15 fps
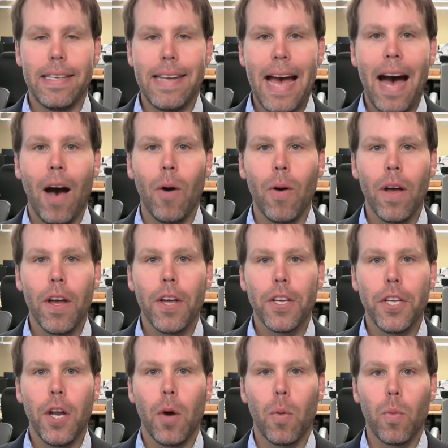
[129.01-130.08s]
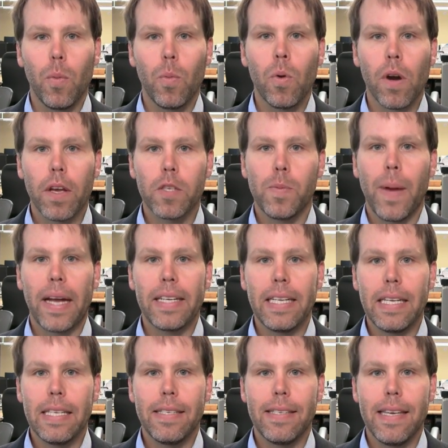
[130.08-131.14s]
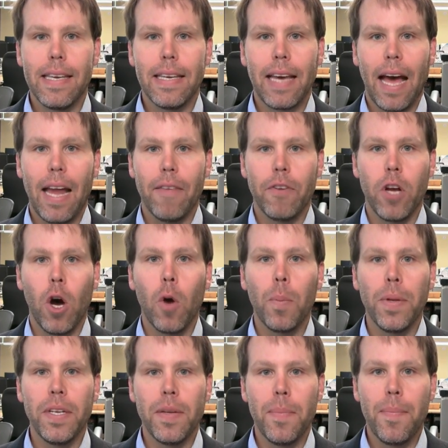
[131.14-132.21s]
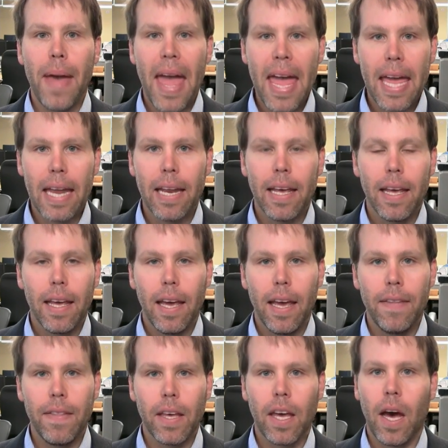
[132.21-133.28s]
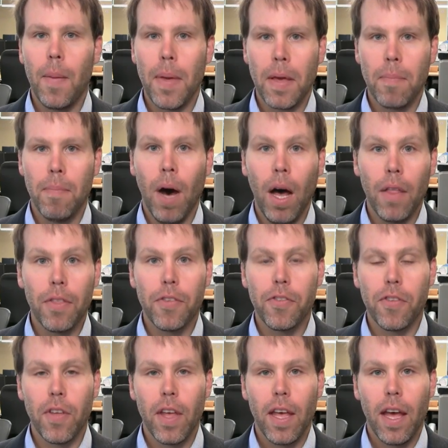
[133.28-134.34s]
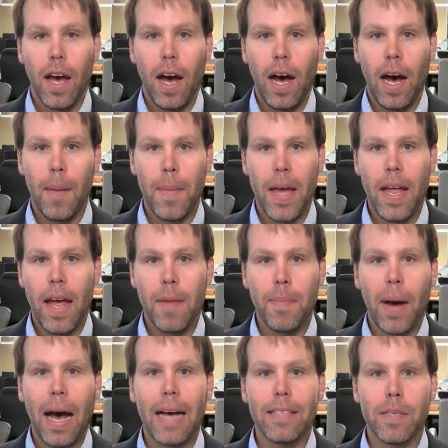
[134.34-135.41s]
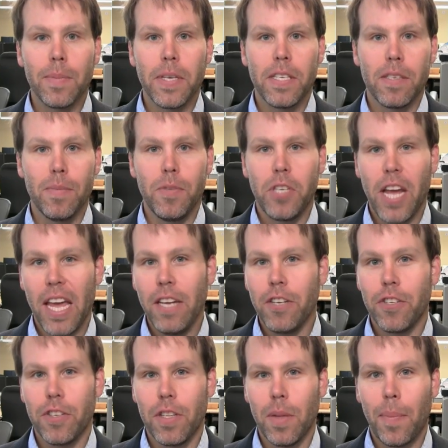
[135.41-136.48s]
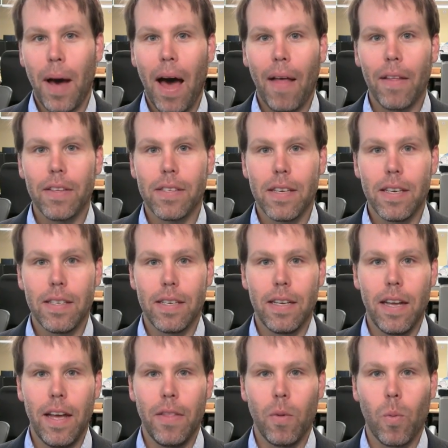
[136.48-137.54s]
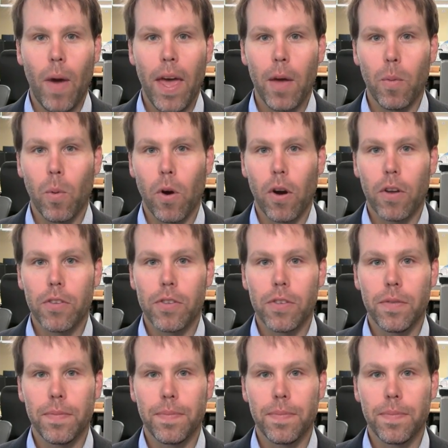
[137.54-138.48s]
And now you know, we're expecting to see kind of an open debate in the coming months um, and, and, possibly some changes in the policies and, and, the way it works.